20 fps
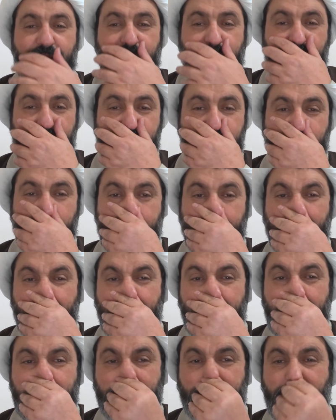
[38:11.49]

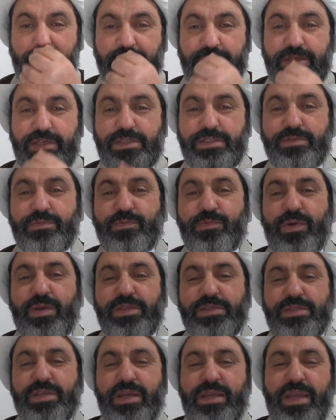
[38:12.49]
Ayatollah Iqbal says,
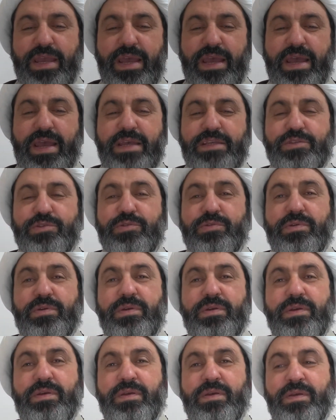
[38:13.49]
once I asked,
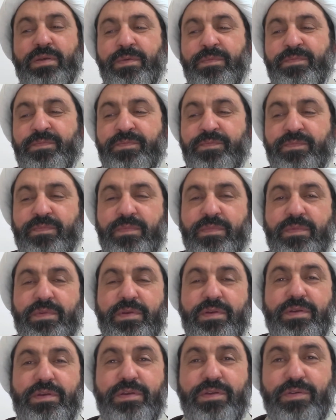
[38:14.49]

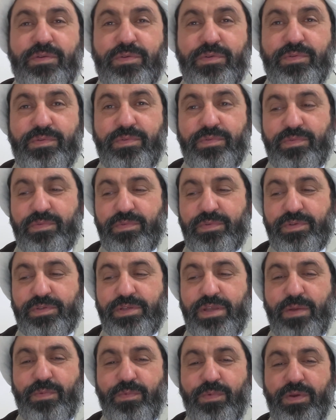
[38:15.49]
you know,
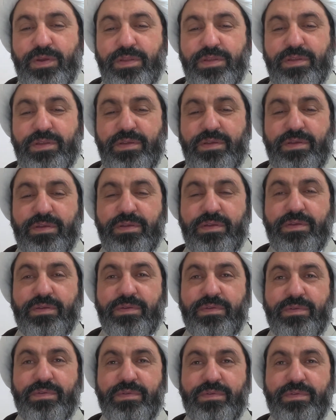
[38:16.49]
someone,
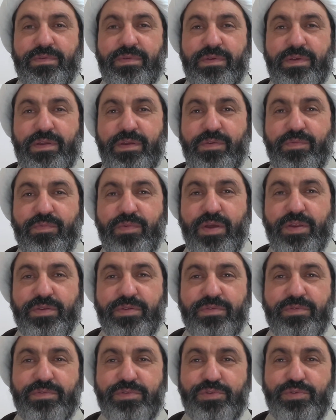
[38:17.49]
you know,
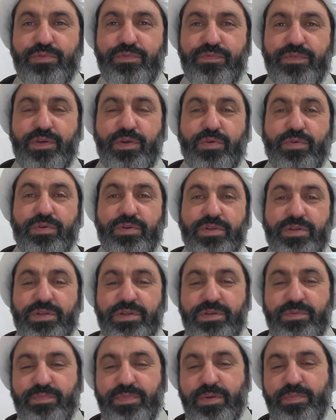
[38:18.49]
one Sufi
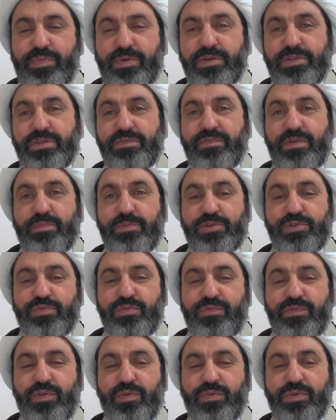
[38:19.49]
order, a person from a
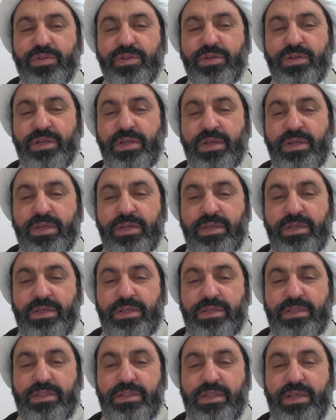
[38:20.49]
Sufi order,
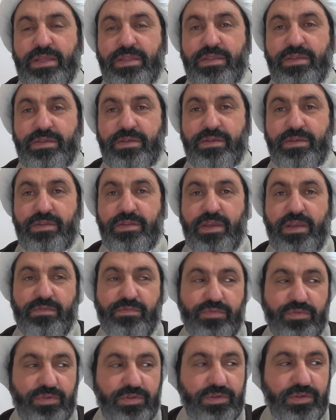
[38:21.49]
that they
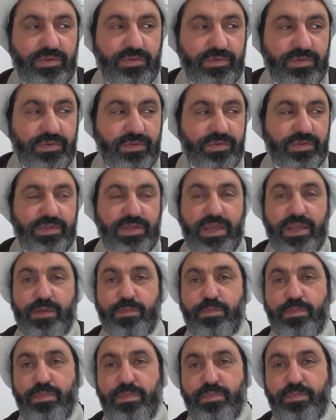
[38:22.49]
would, you know, take
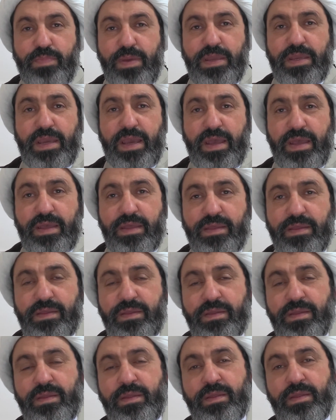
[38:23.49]
bay'ah
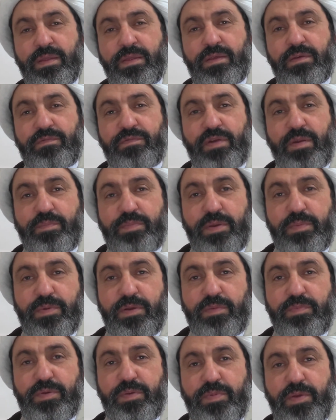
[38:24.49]
from
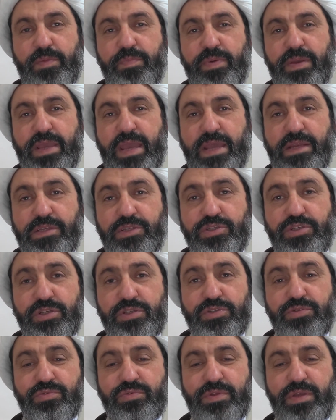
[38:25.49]
people. People pay
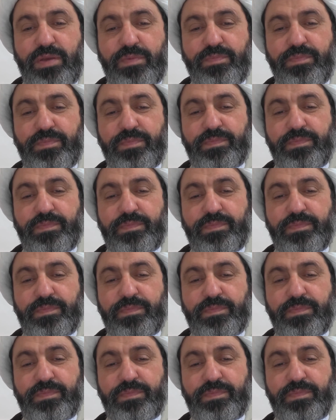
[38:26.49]
allegiance to them,